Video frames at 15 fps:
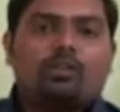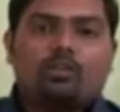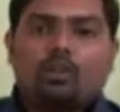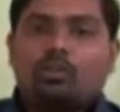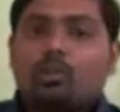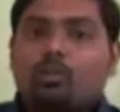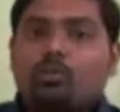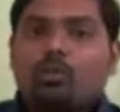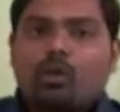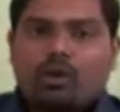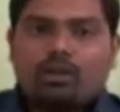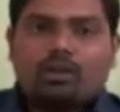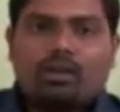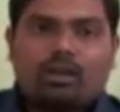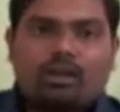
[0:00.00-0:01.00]
it's also
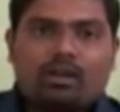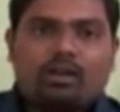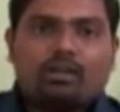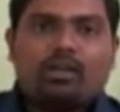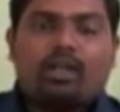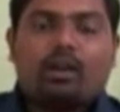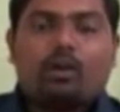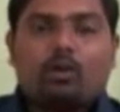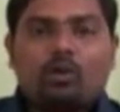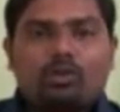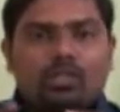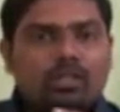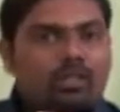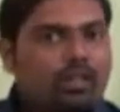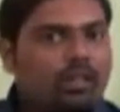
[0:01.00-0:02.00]
important that they are
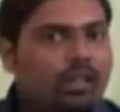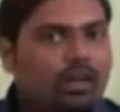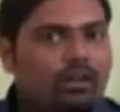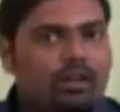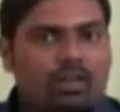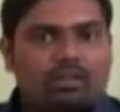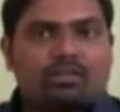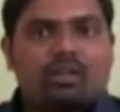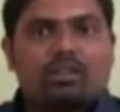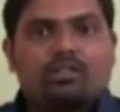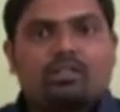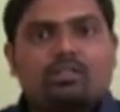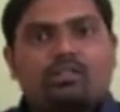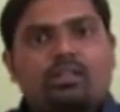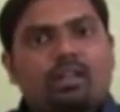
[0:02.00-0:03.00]
closing the
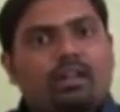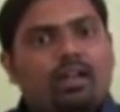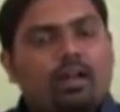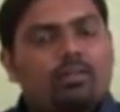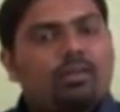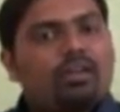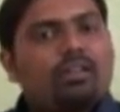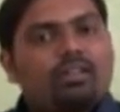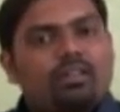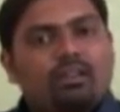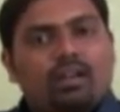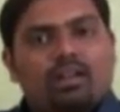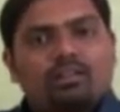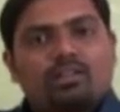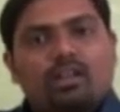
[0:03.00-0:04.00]
transactions, they are committing the
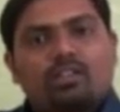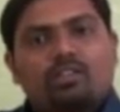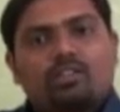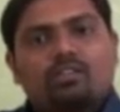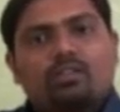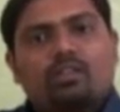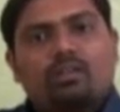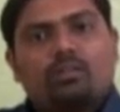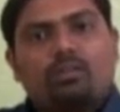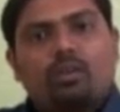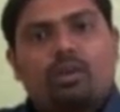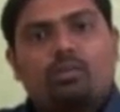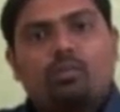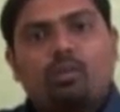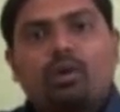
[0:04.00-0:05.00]
transactions at the
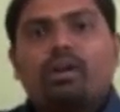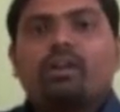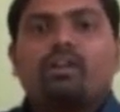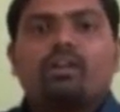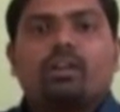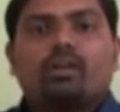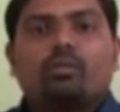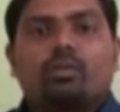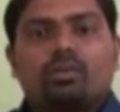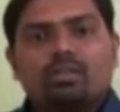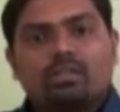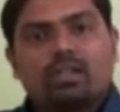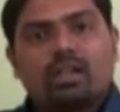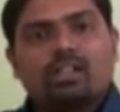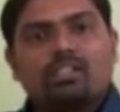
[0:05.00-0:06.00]
right point, and
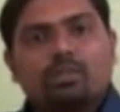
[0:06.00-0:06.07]
once an